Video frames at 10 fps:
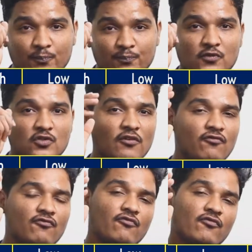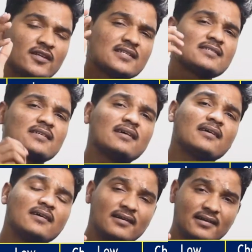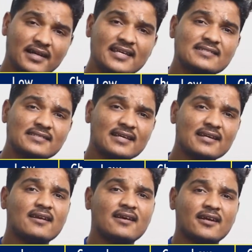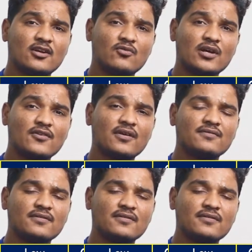So if VIX is less than 25,